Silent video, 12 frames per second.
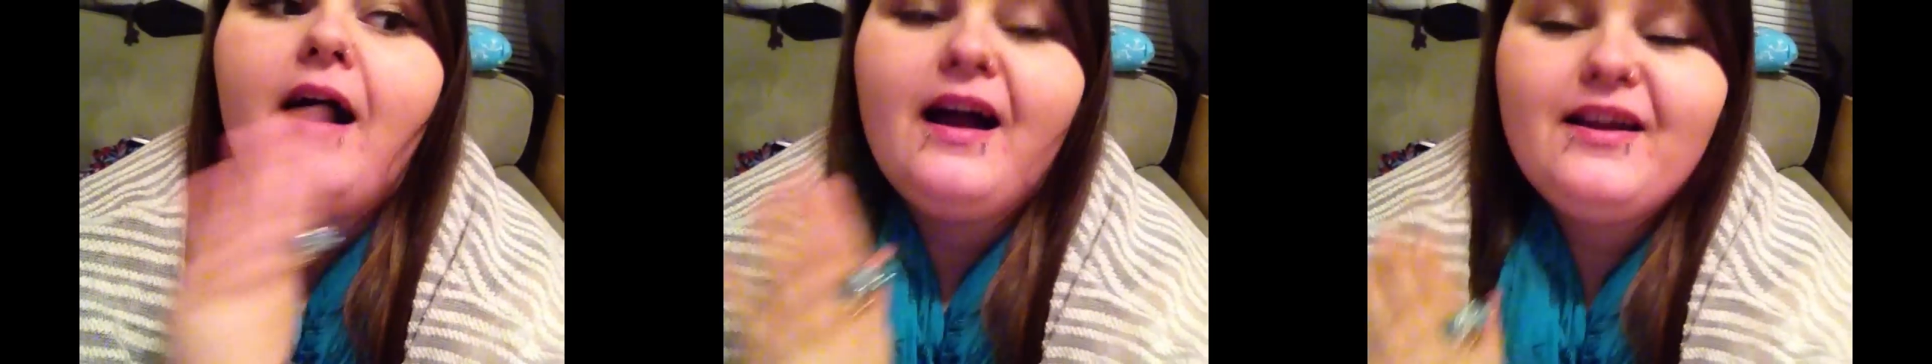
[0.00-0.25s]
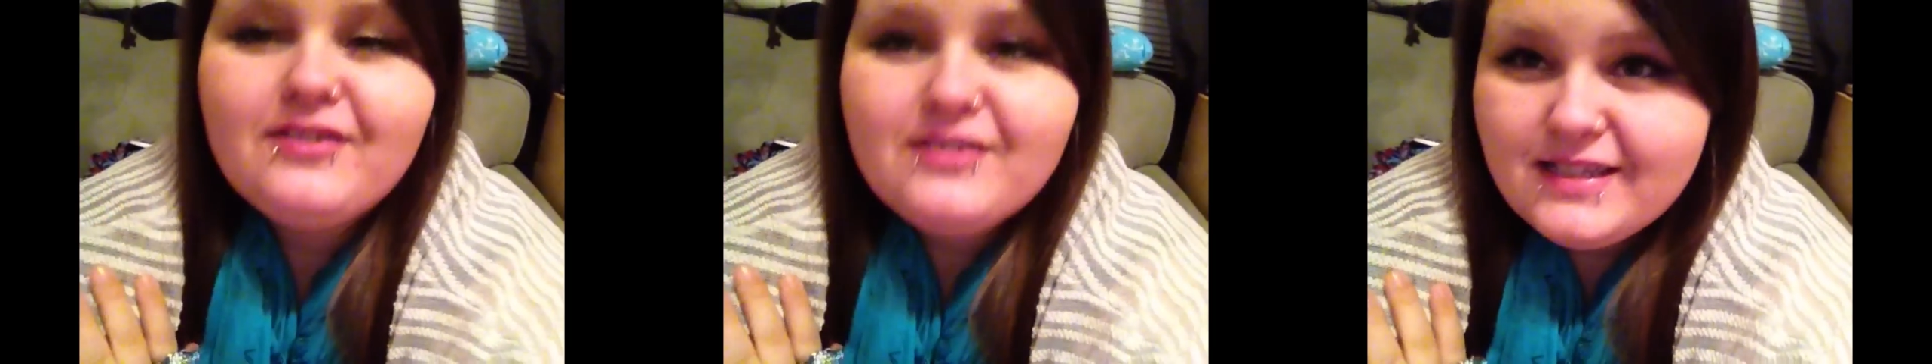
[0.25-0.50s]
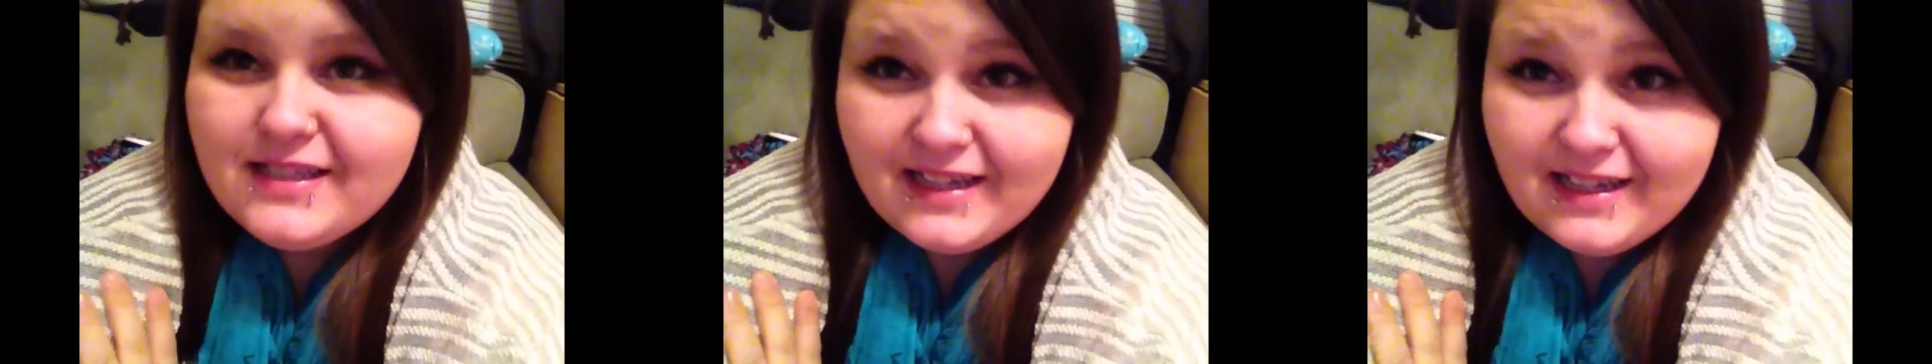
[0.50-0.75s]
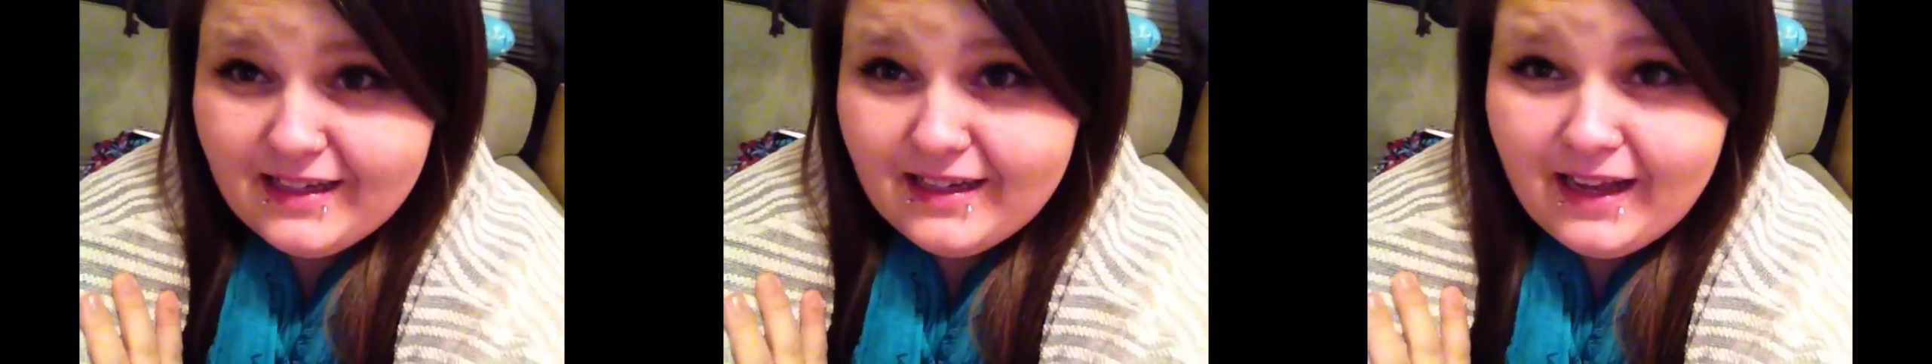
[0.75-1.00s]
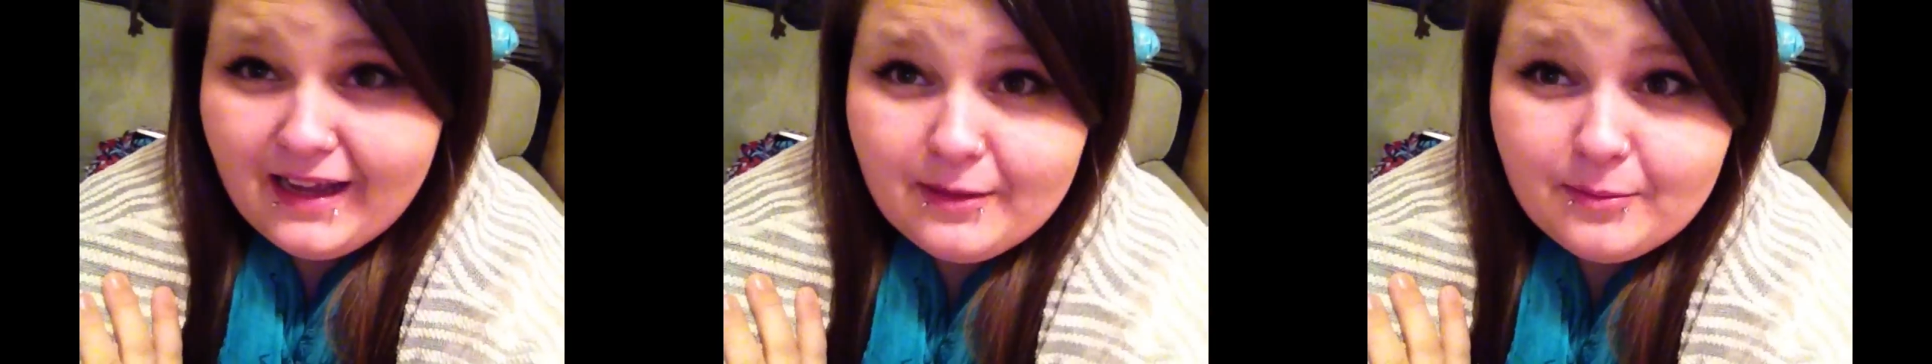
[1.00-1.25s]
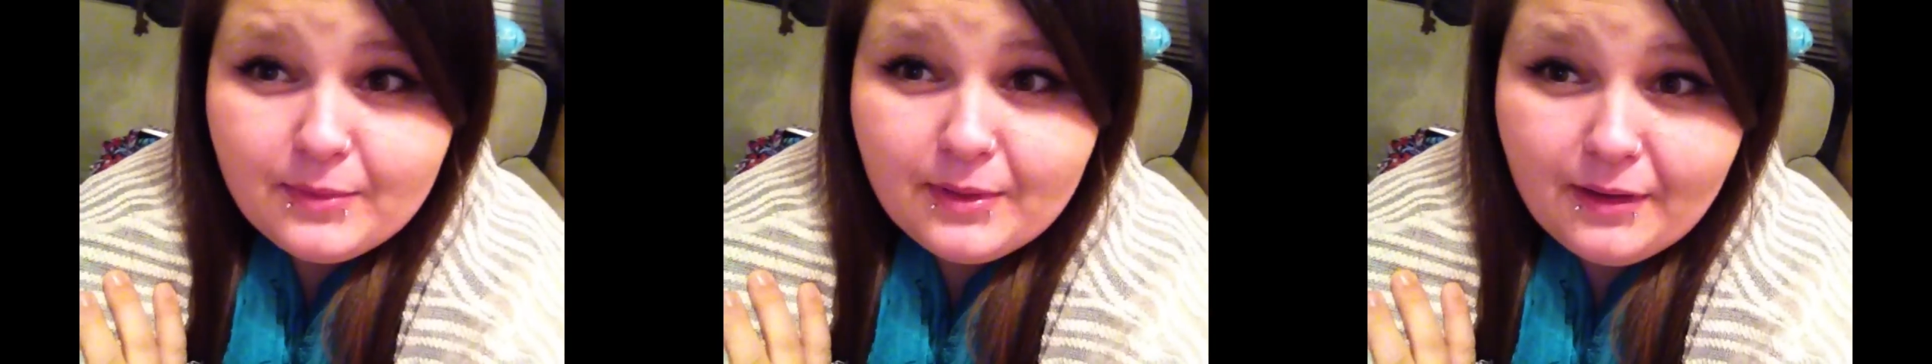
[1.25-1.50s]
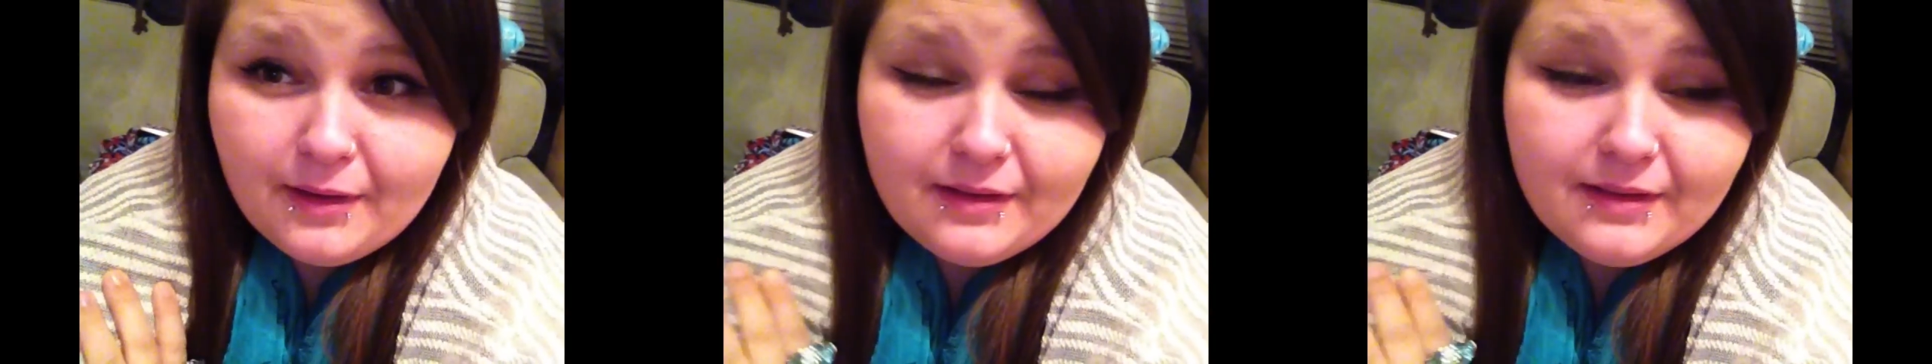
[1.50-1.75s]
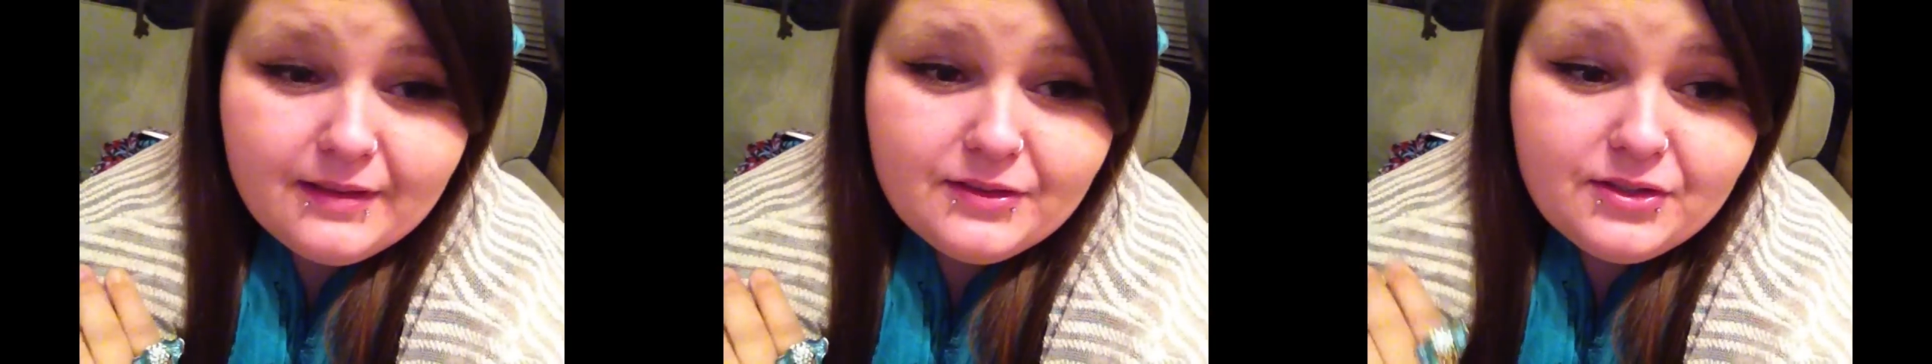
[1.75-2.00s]
I understand I am
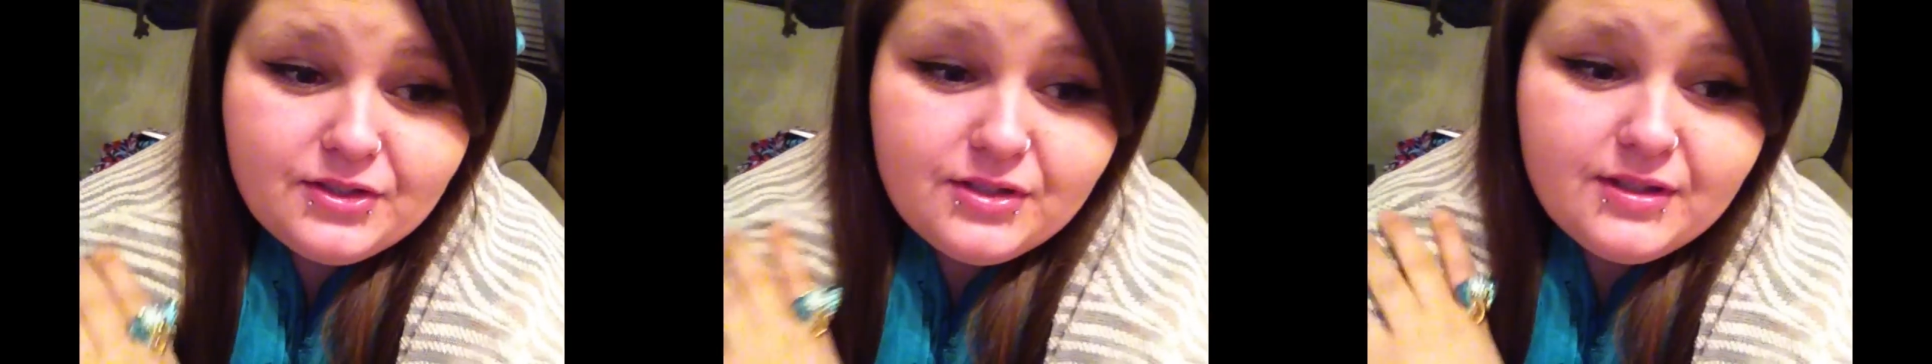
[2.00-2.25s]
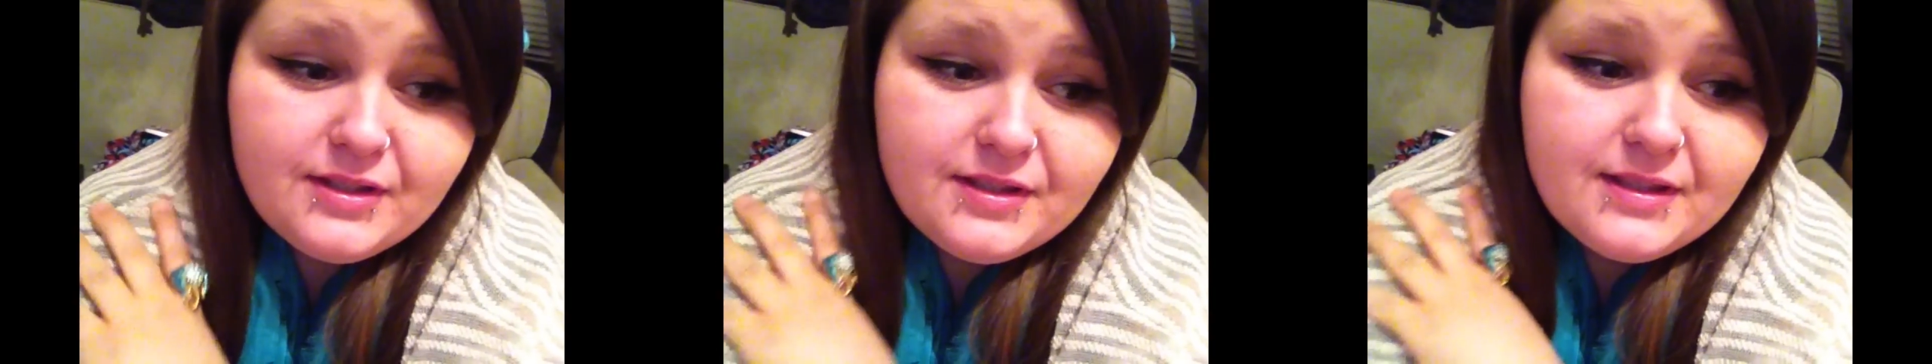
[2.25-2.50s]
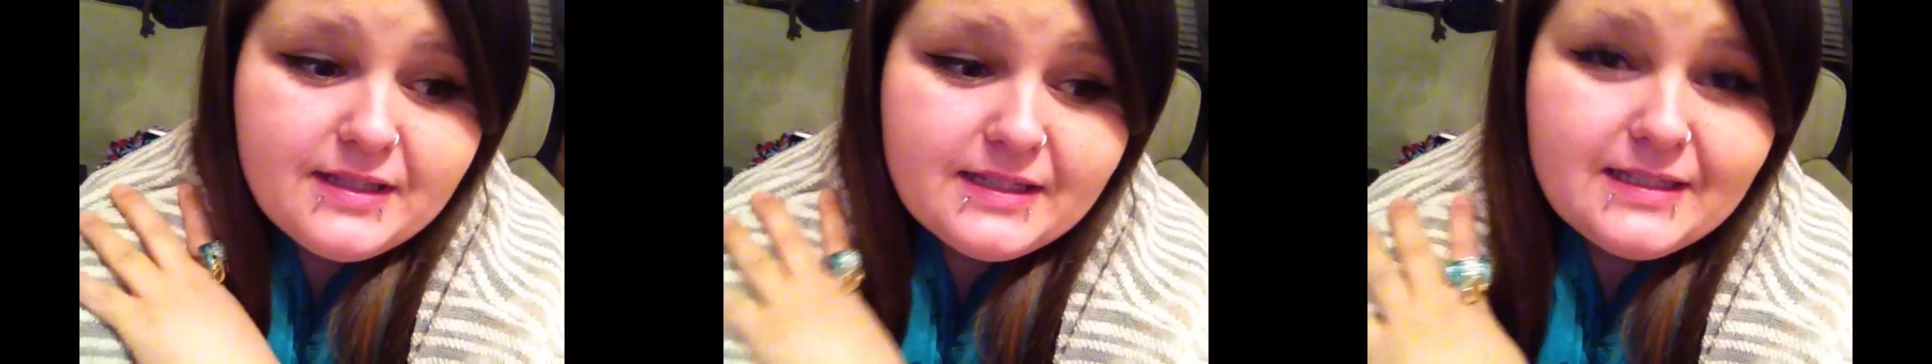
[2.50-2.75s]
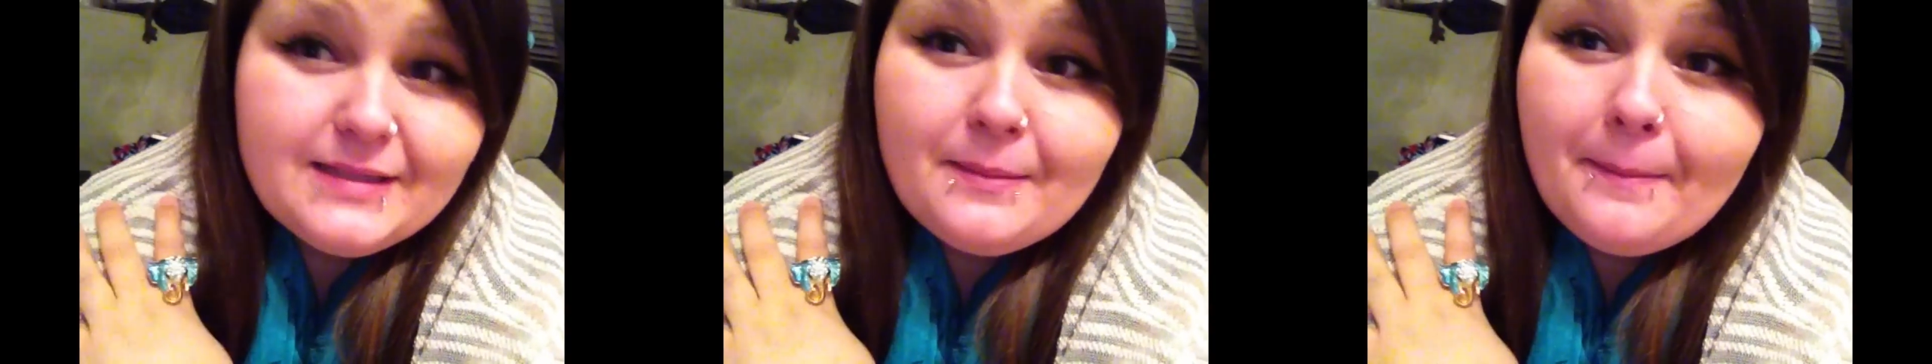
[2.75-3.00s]
this